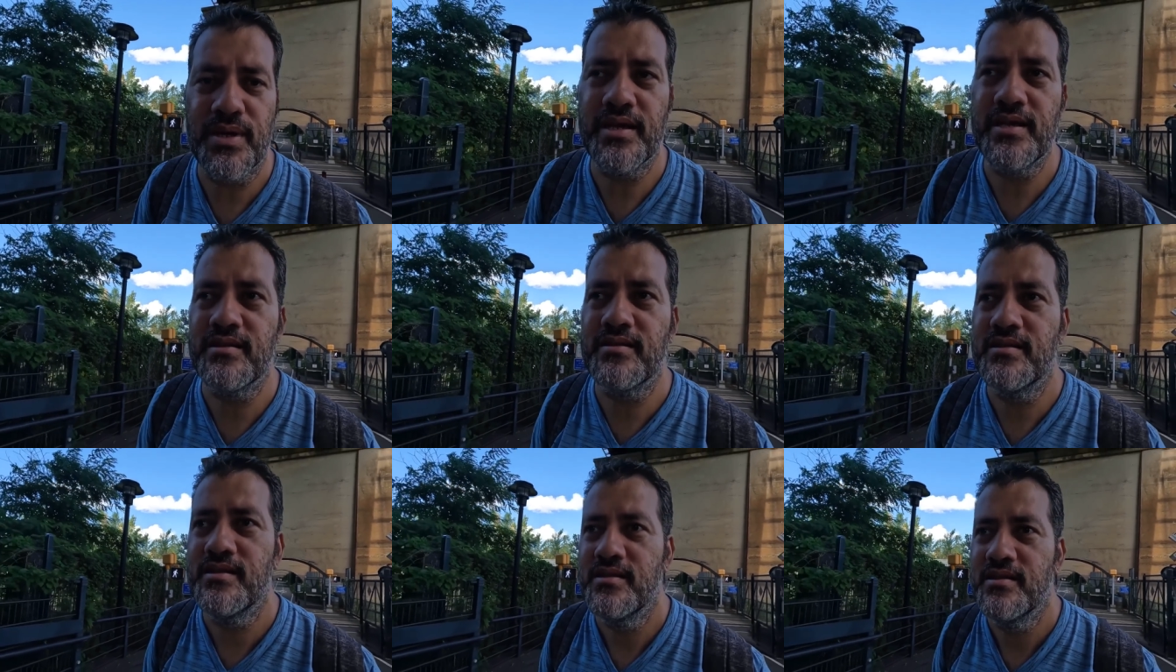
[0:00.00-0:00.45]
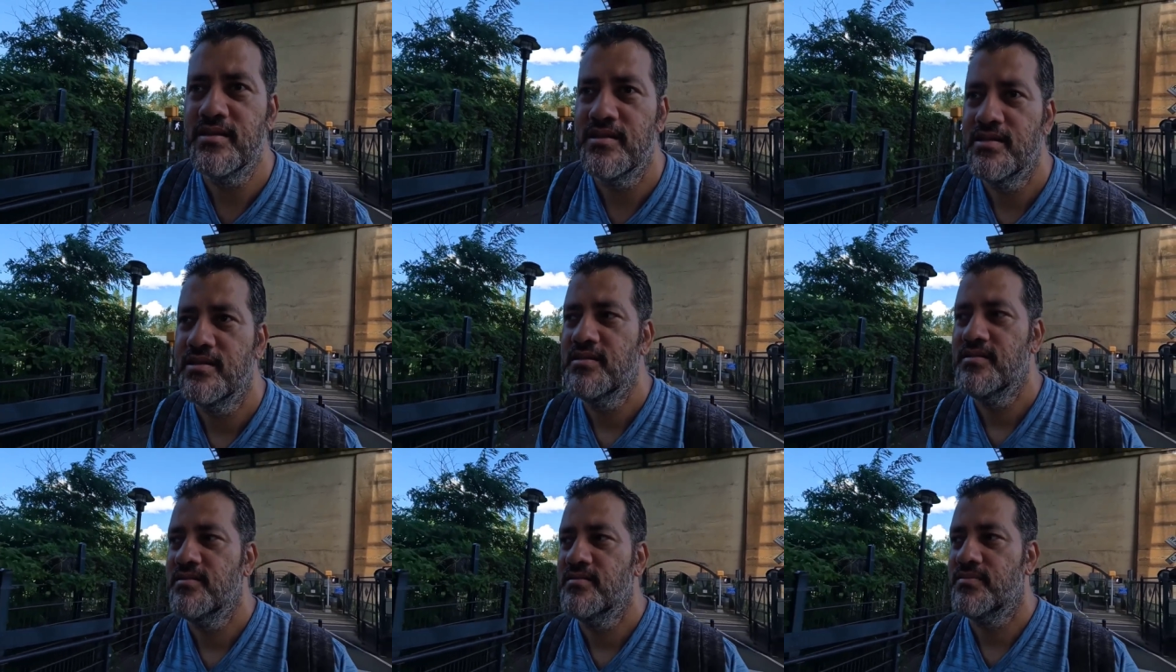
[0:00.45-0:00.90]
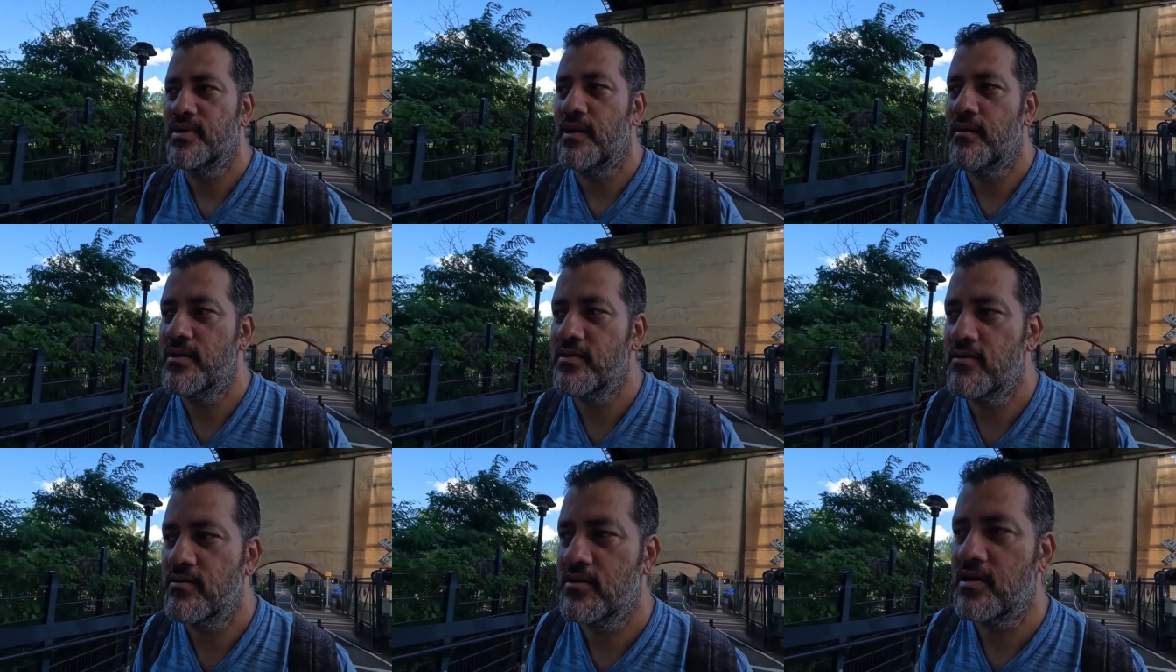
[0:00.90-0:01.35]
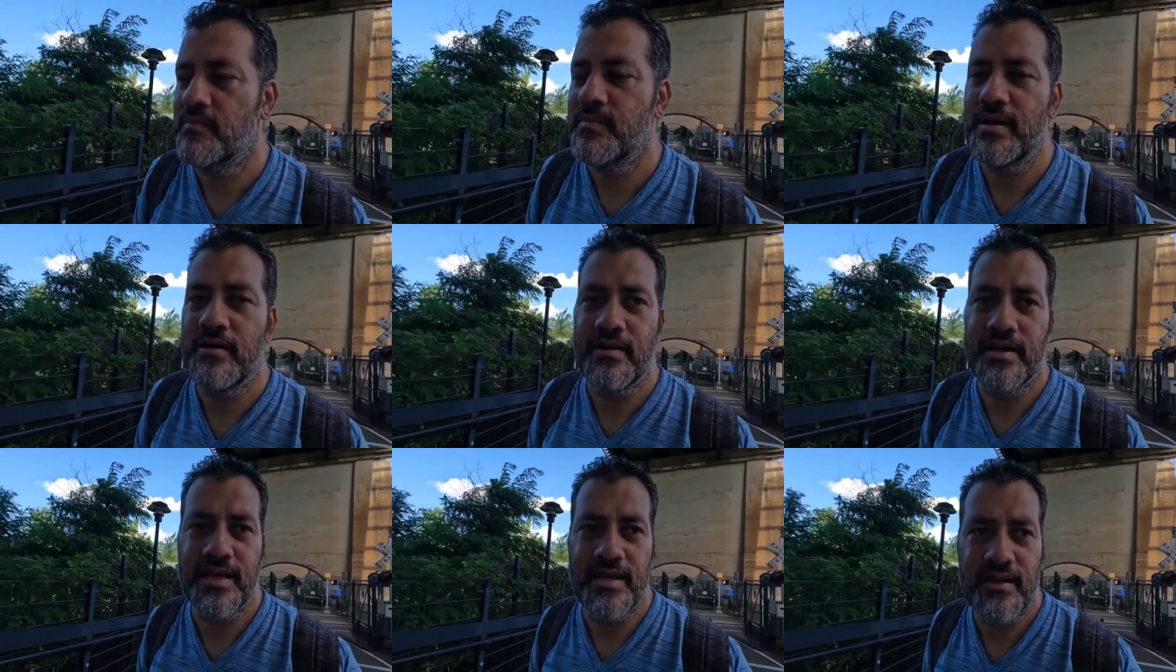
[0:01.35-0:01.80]
playing, probably gonna come
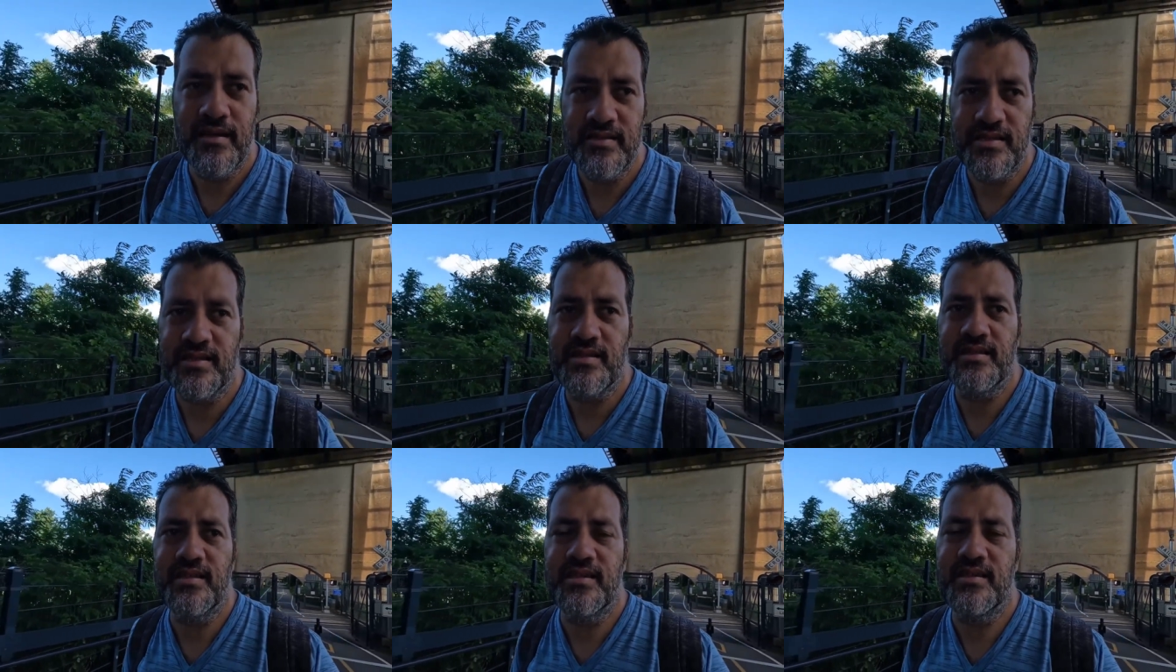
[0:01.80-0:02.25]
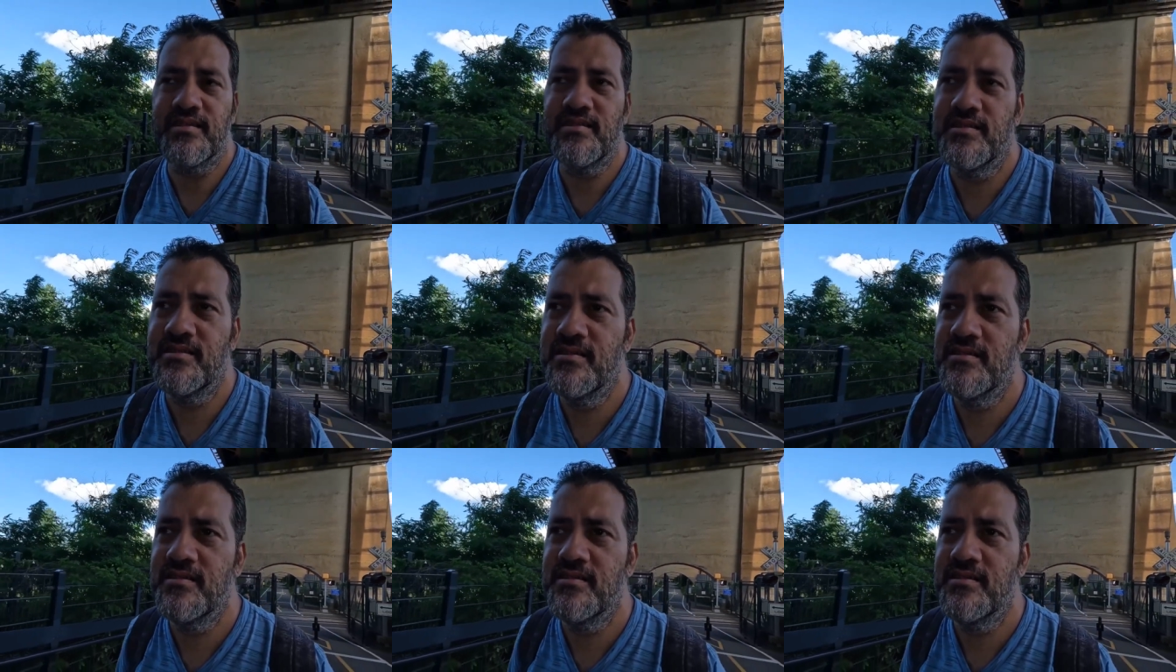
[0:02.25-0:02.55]
out again on Sunday.